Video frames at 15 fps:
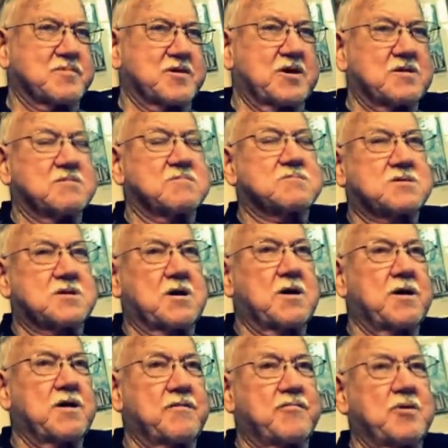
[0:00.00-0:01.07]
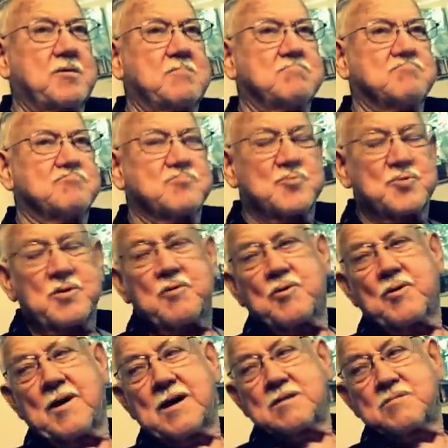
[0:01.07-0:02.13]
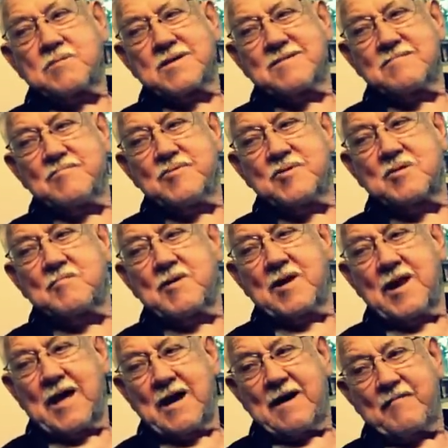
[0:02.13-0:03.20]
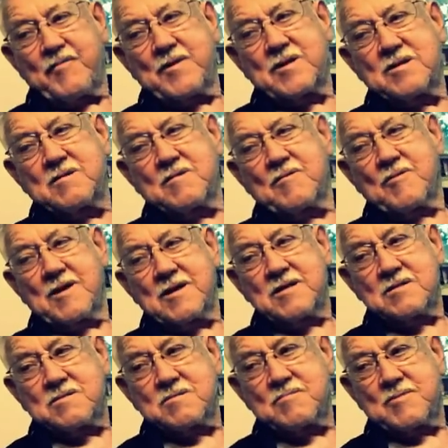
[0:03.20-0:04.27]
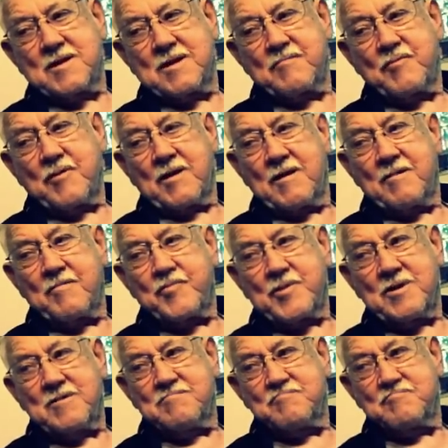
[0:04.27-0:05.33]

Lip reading: Getting saved. When Christ come into my life, that's the greatest that ever happened.